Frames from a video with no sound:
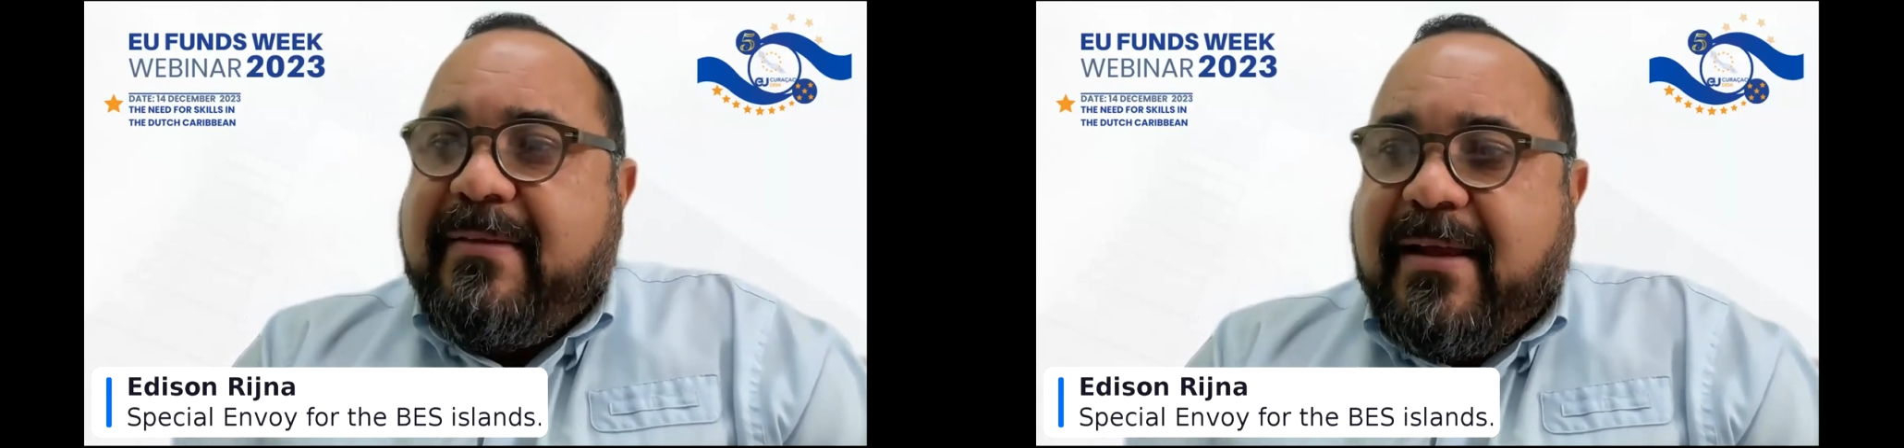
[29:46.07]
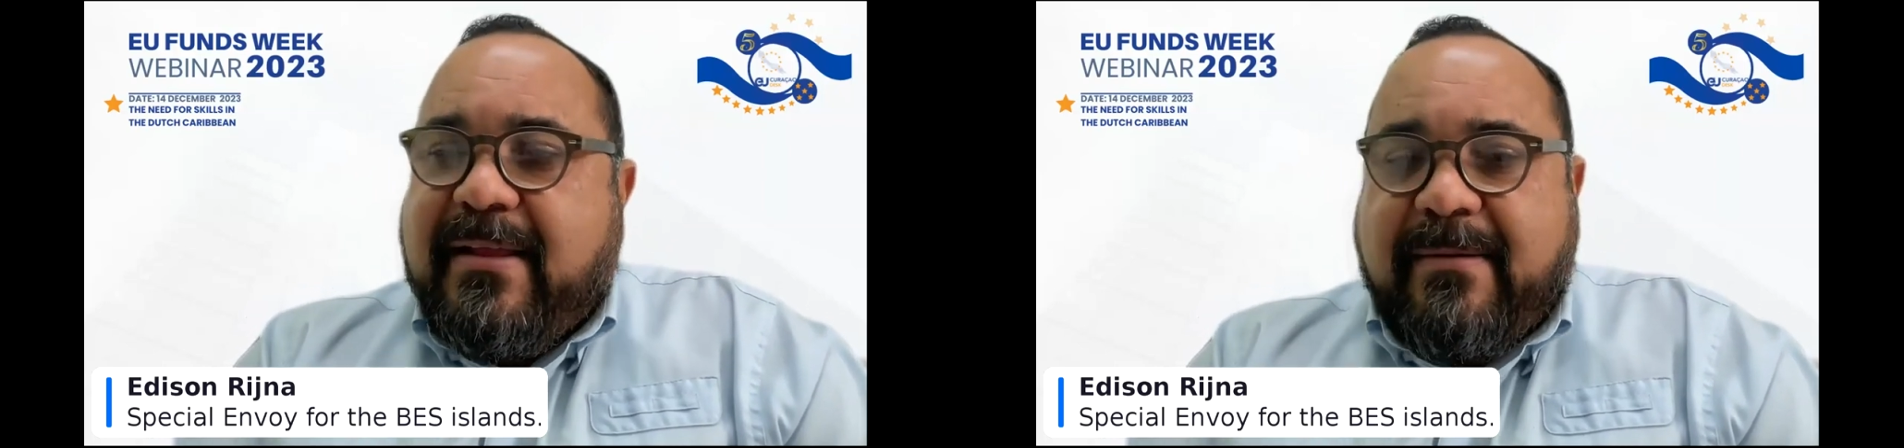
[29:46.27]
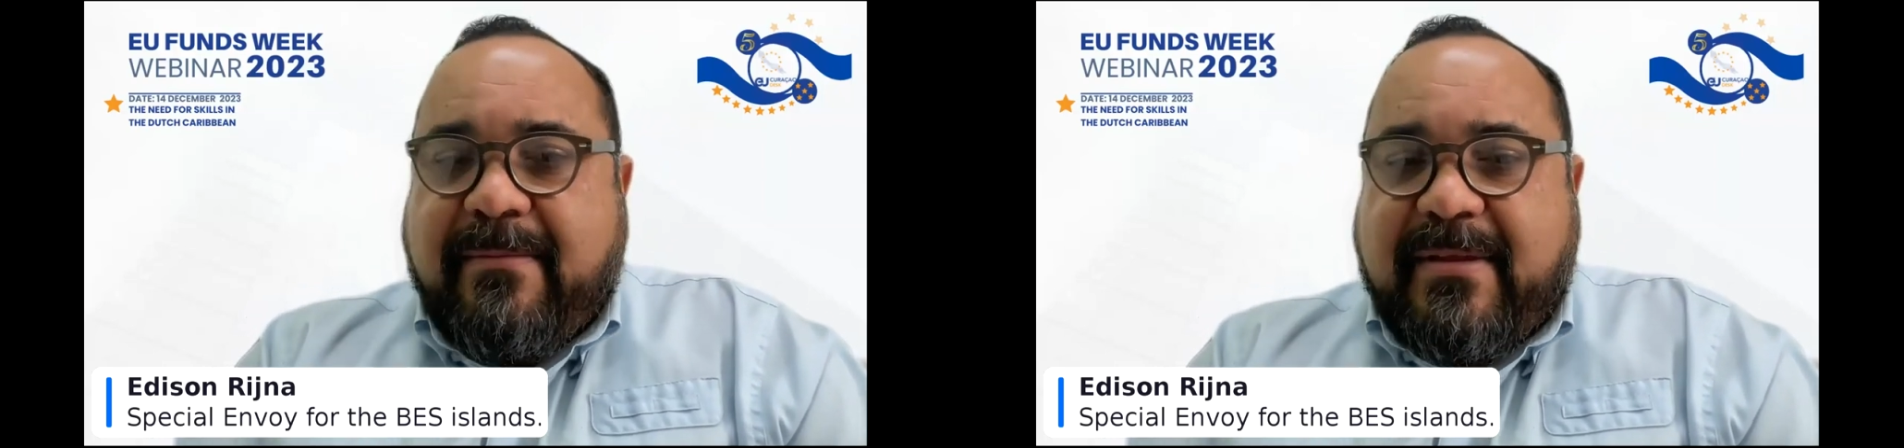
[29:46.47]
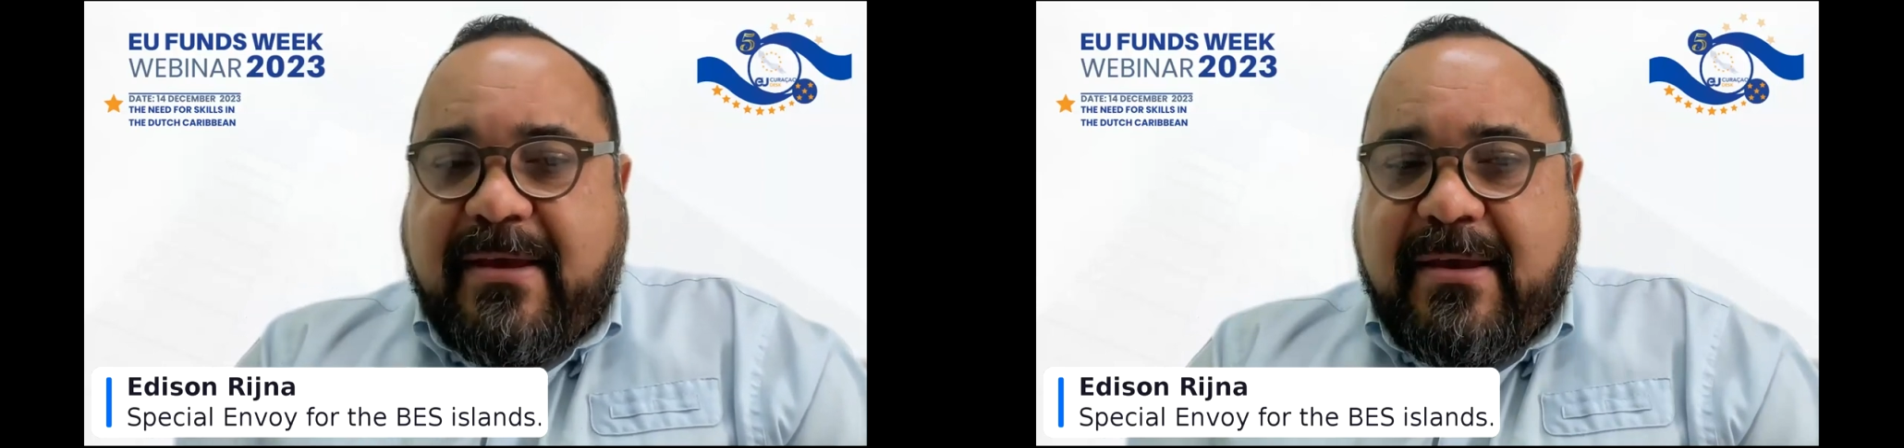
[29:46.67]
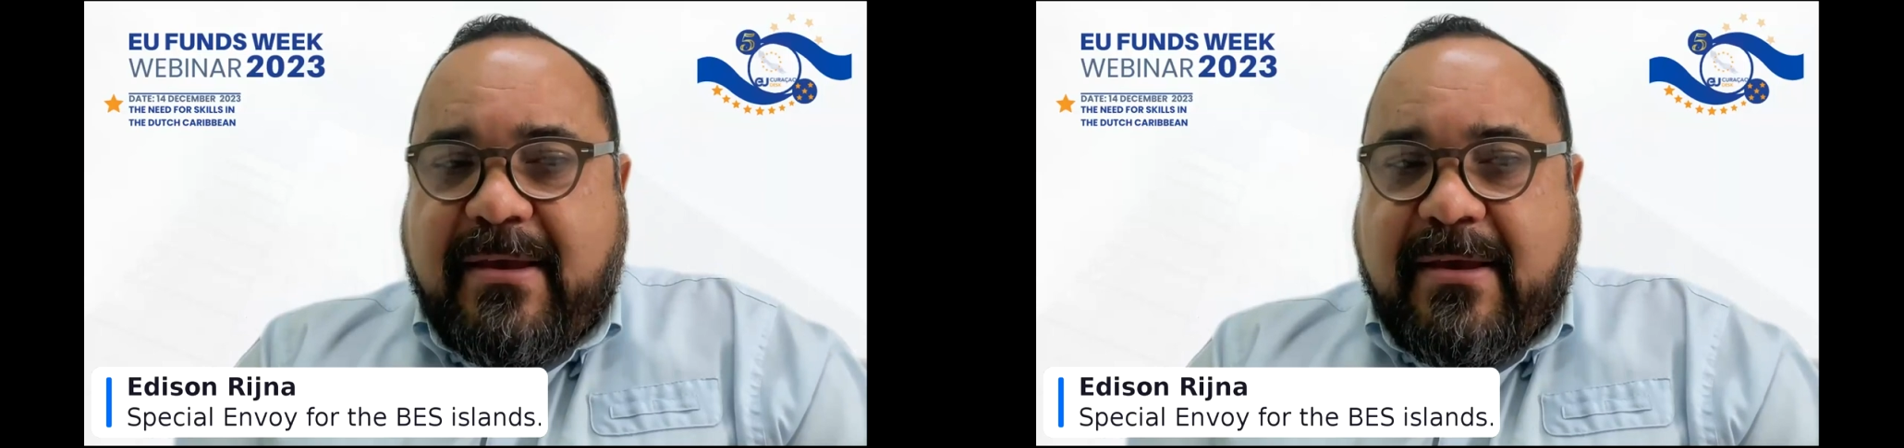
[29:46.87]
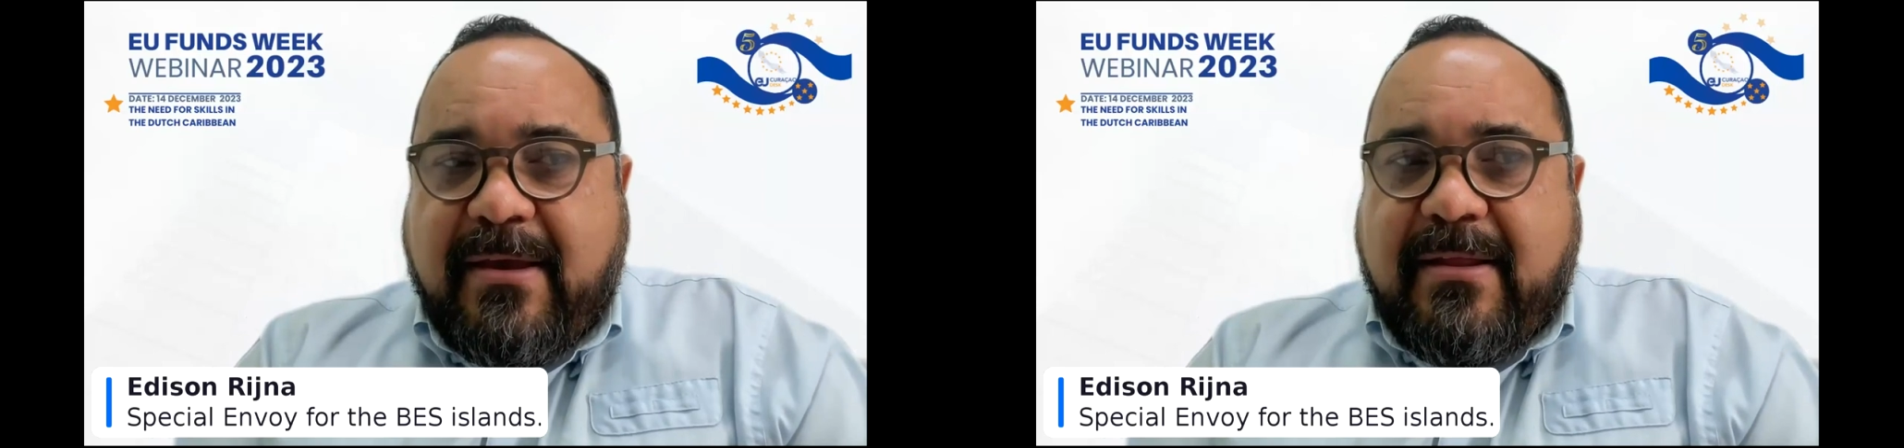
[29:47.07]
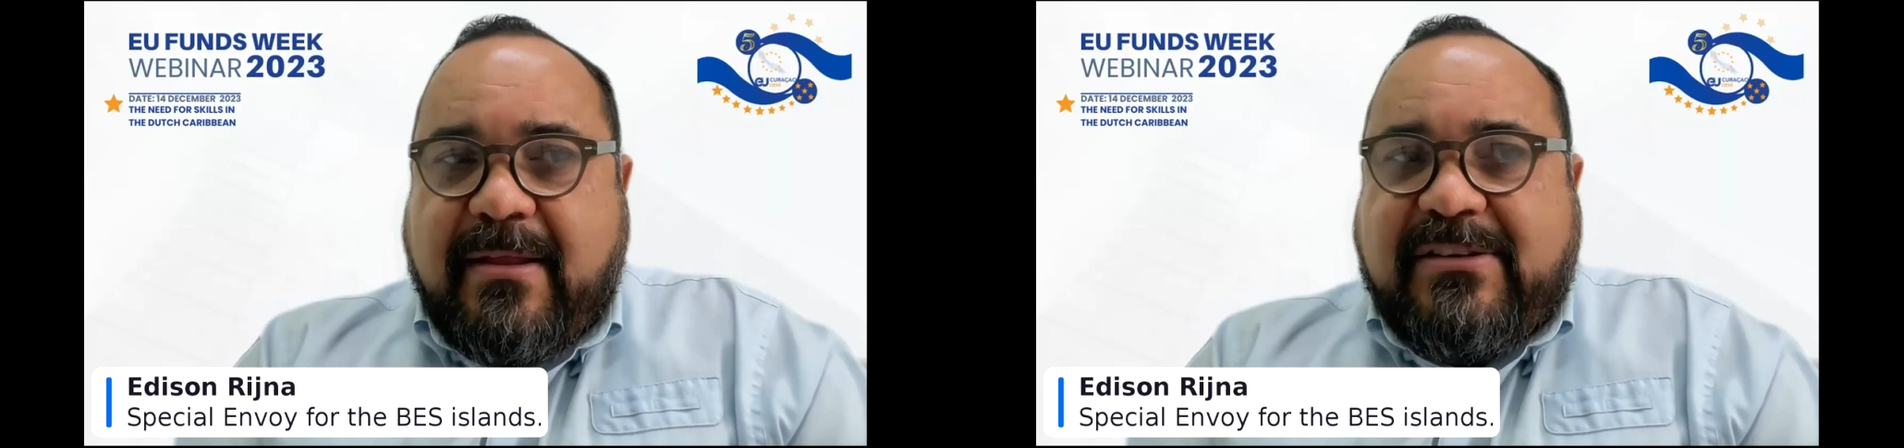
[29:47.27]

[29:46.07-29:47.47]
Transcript: telling the